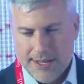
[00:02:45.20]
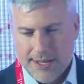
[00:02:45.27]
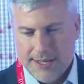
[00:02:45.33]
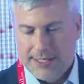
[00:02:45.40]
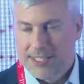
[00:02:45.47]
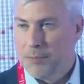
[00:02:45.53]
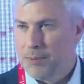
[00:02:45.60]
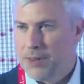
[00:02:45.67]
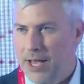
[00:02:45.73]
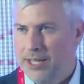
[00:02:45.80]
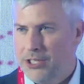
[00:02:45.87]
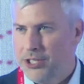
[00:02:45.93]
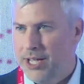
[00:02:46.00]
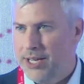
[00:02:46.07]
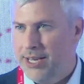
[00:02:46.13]
Supply
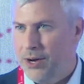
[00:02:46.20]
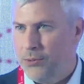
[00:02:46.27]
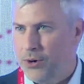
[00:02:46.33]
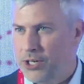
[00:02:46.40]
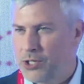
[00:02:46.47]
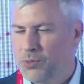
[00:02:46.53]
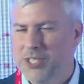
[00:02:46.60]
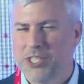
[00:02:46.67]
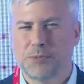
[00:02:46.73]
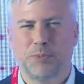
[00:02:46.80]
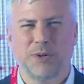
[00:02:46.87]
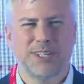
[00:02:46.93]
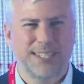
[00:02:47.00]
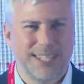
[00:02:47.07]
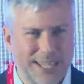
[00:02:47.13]
chain networks, which is
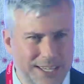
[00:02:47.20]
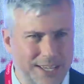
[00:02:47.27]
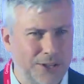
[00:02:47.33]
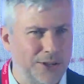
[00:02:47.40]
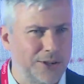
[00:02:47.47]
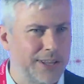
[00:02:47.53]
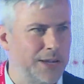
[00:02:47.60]
particularly